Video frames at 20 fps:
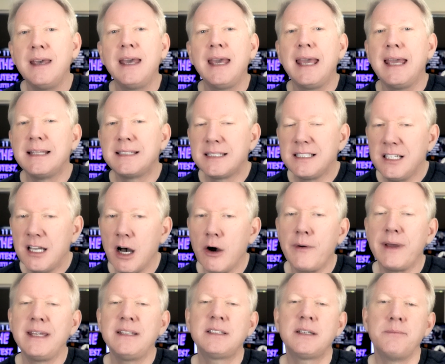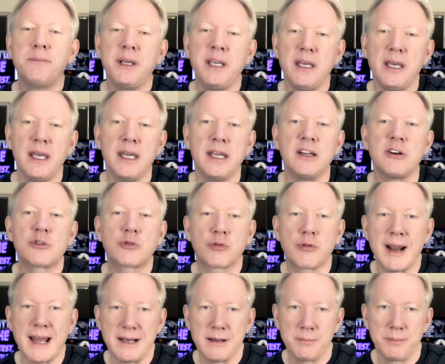It's going to be
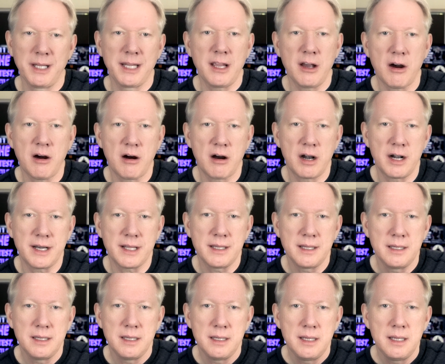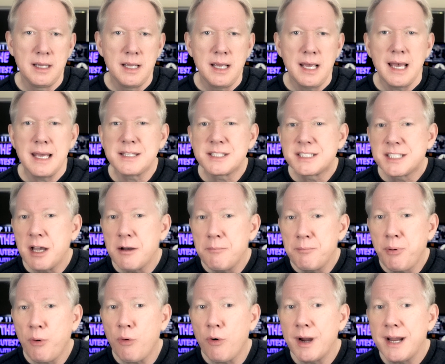incredibly hard. At some
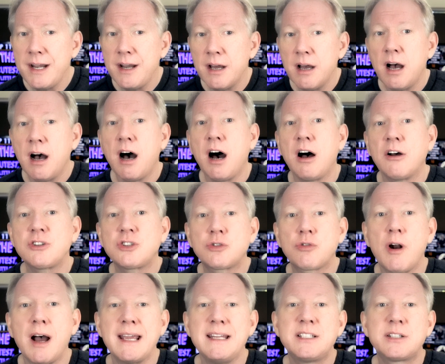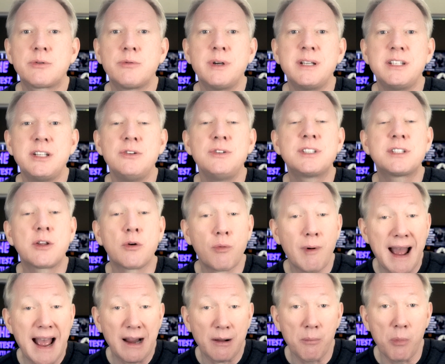point, I'll try to reduce the
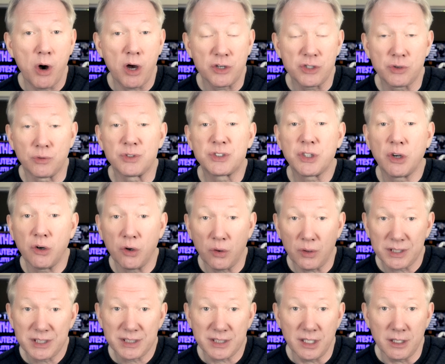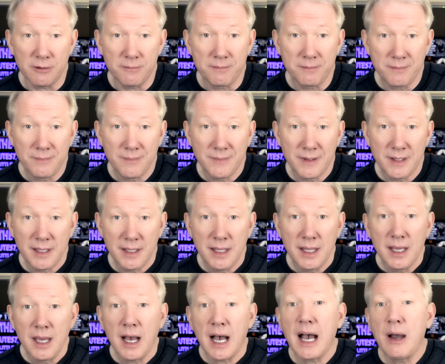rack modules also.
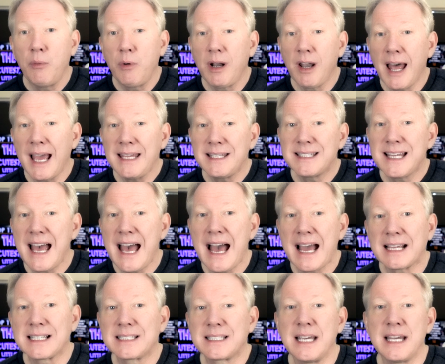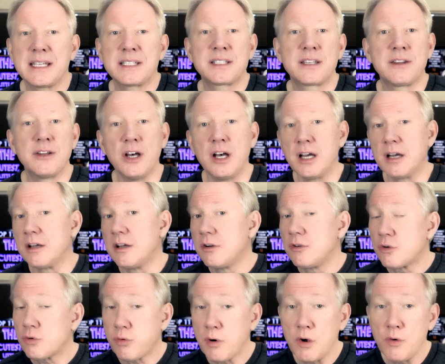I would like to access the
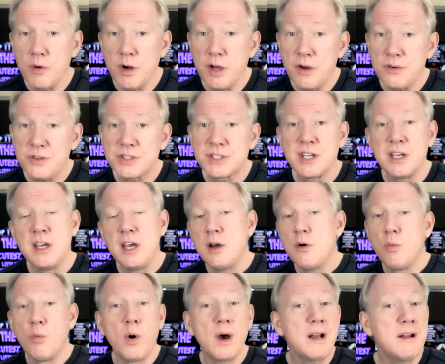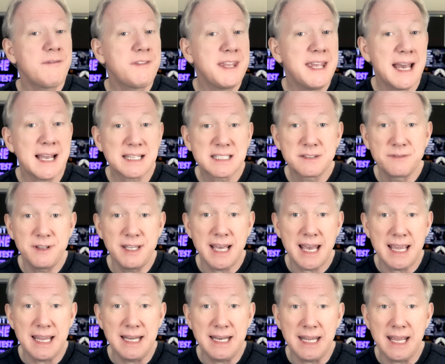Kronos, one of the
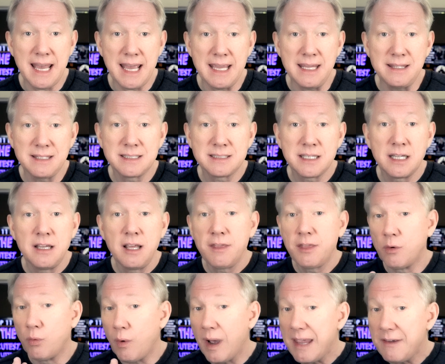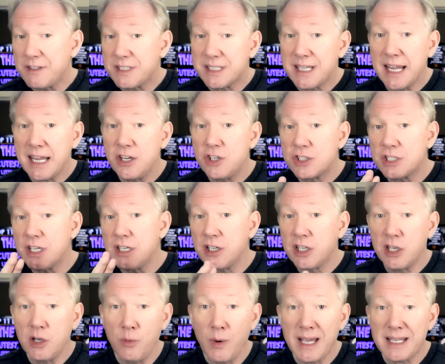XV88s, the Wavestation,
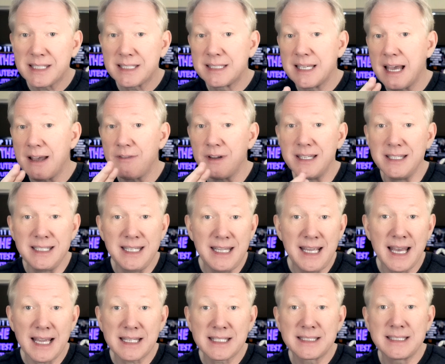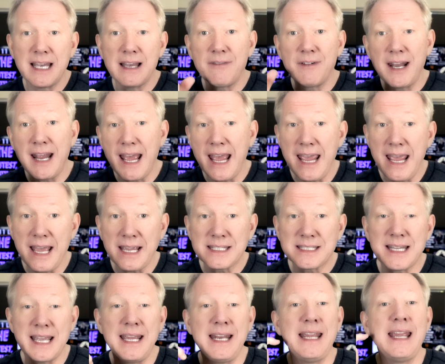QS7, DX7,
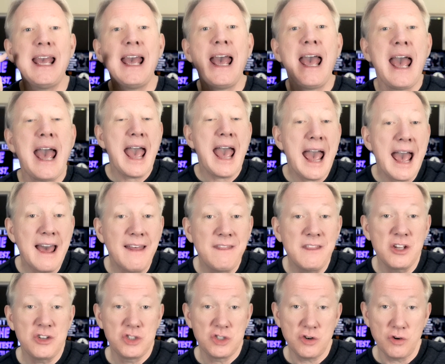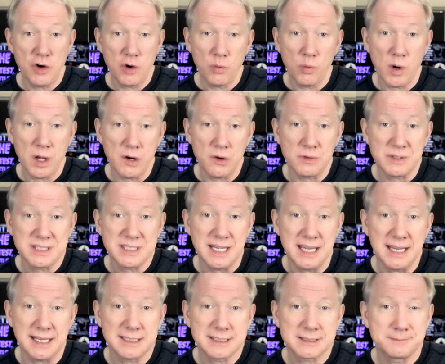AX80, and the Juno
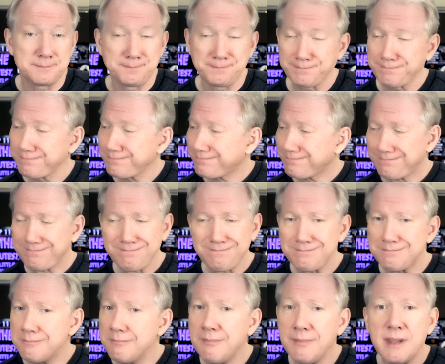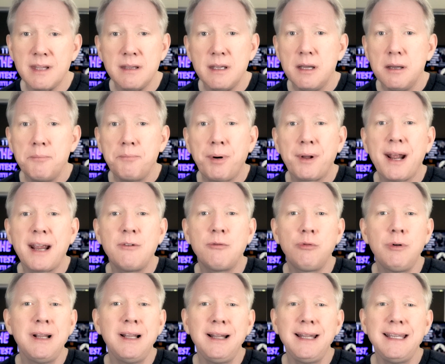106. But I
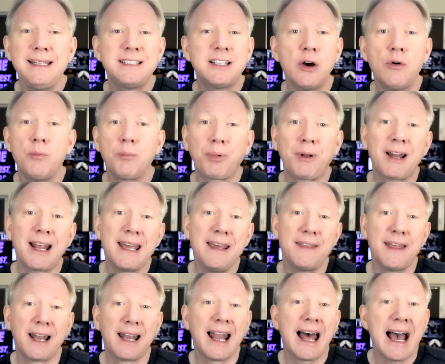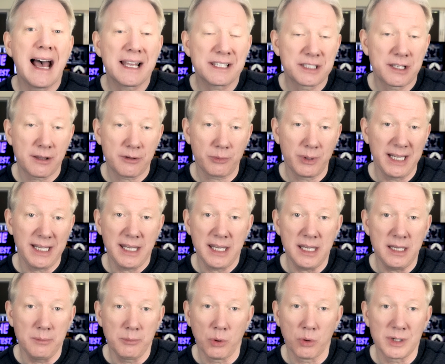really don't play the last 3
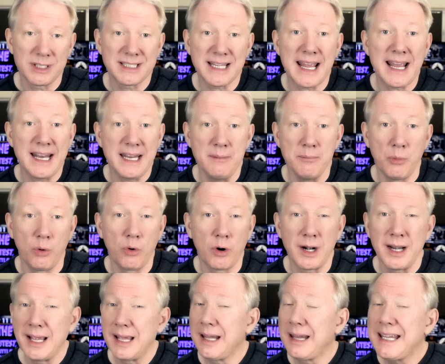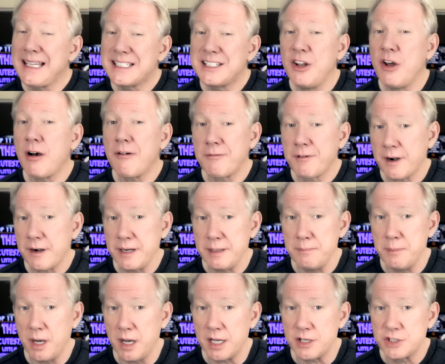keyboards anymore, at least not very
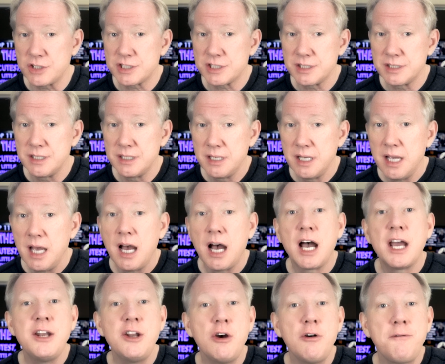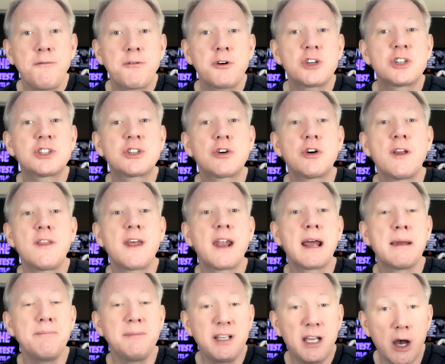much. I know for sure that
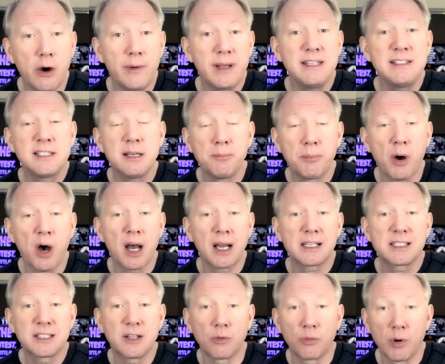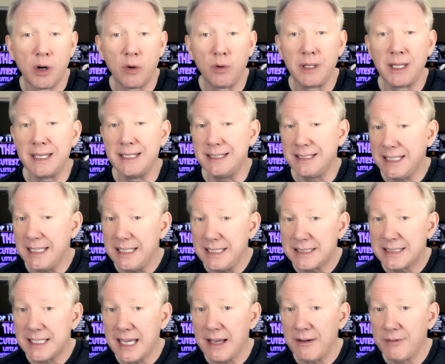I'm going to box the Roland
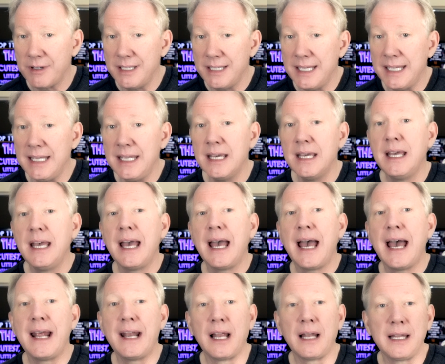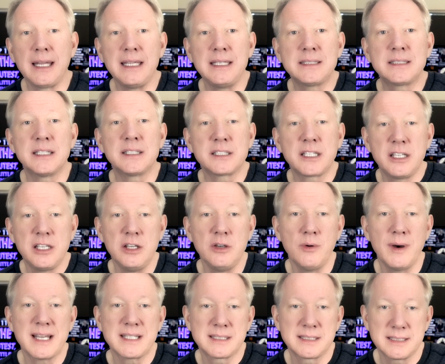D70 and Alesis
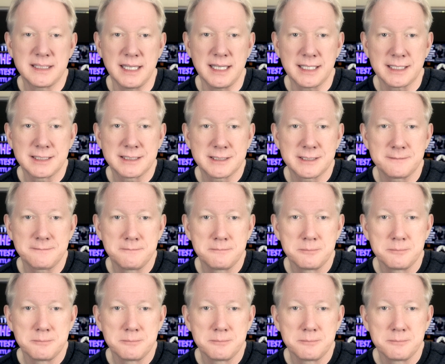QS6.